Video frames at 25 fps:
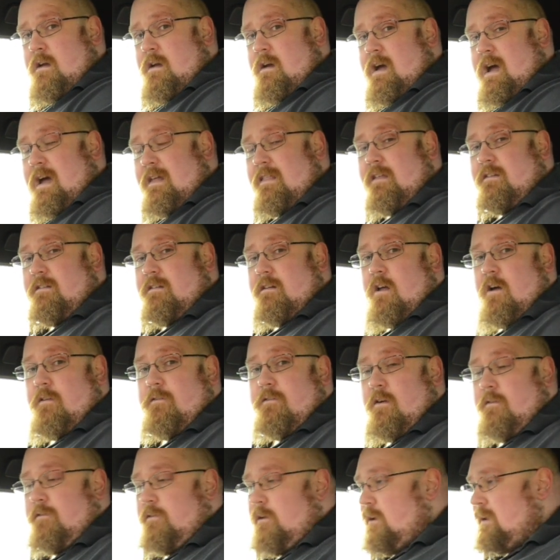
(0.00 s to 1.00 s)
And that's
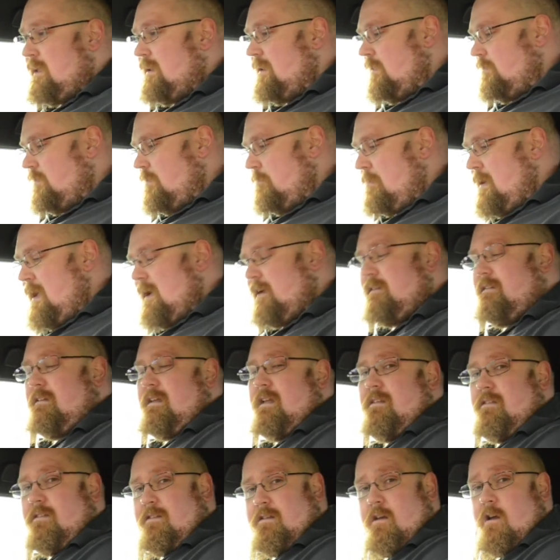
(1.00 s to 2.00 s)
enough of looking at the back
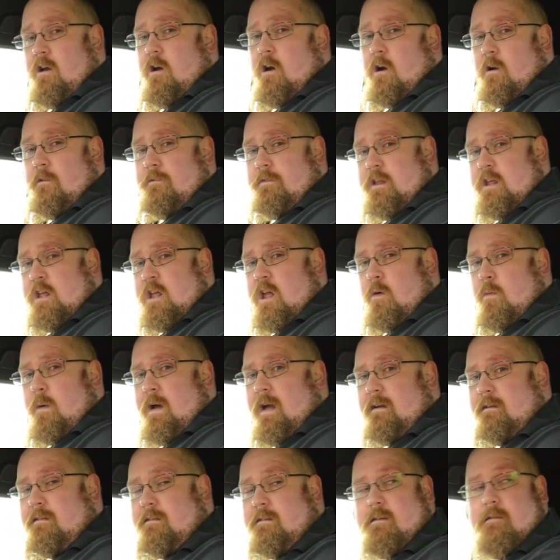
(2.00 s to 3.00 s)
seats of the
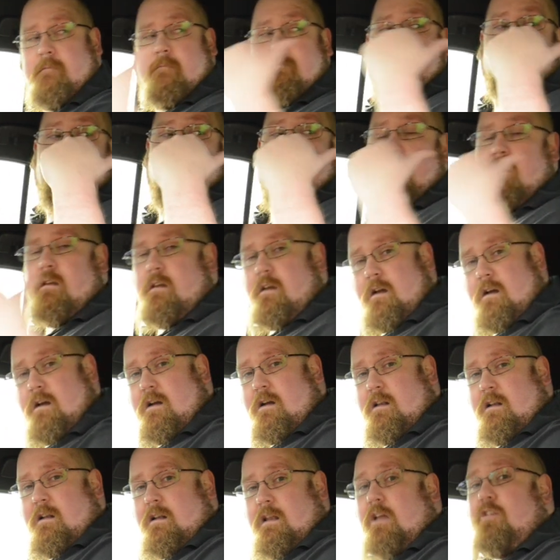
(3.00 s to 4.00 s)
UX.
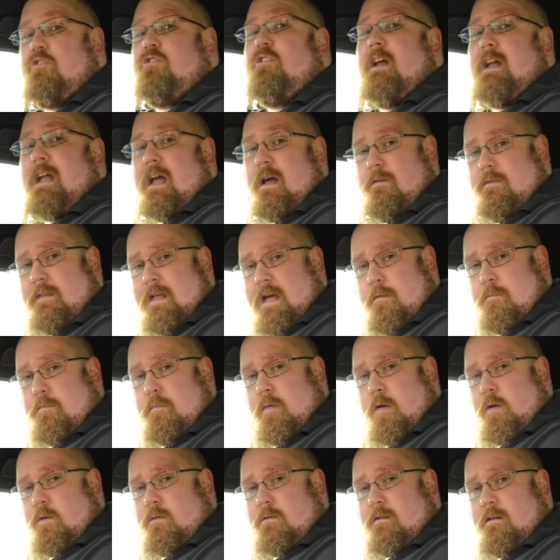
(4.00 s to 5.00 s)
Let's check out that
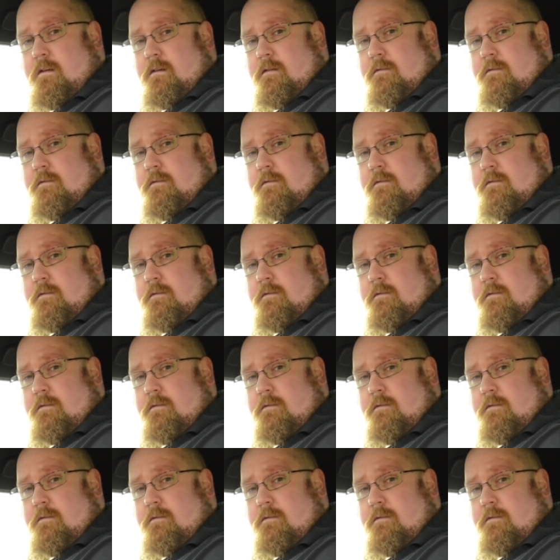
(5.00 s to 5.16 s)
boot.